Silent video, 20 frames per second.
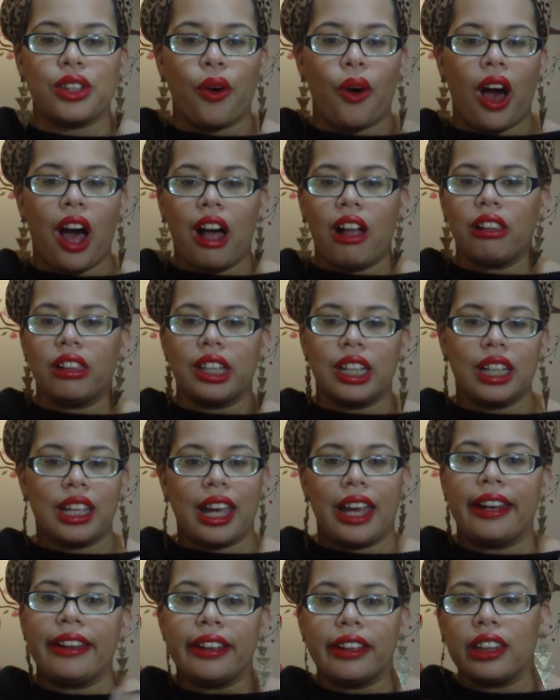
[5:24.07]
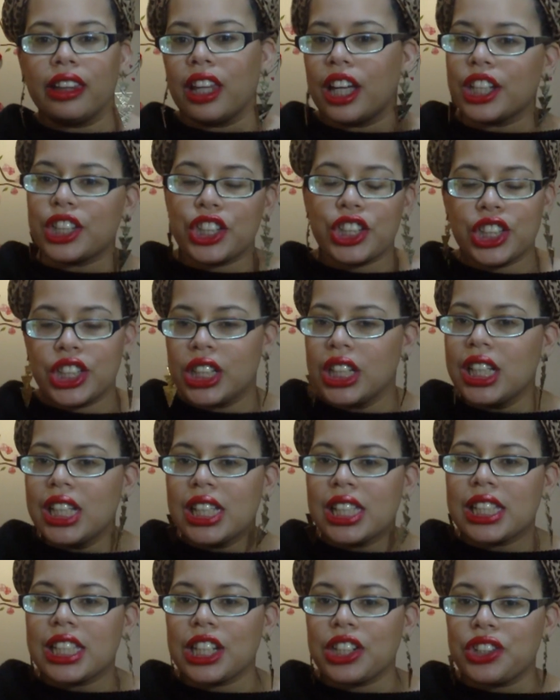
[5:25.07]
so I'll link any Lush
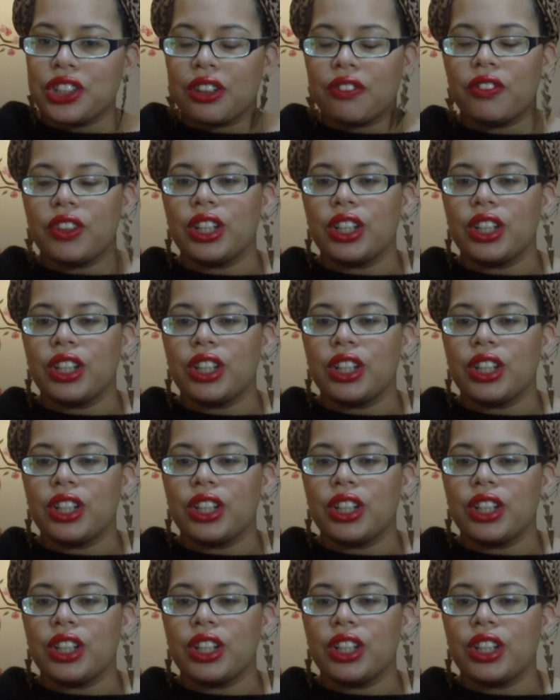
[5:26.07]
centric